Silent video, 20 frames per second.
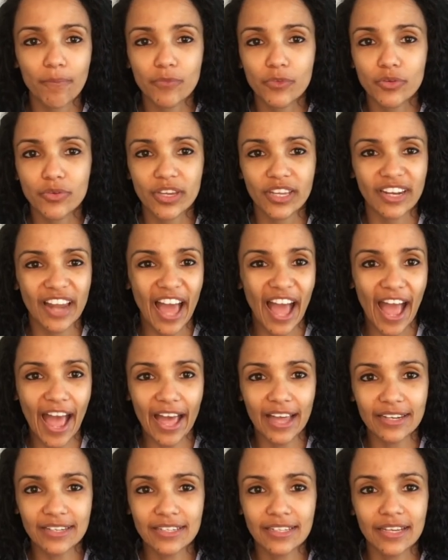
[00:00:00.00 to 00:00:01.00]
You can
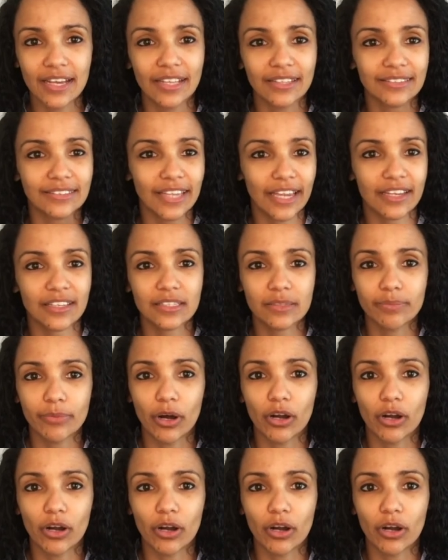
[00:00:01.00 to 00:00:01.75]
add a text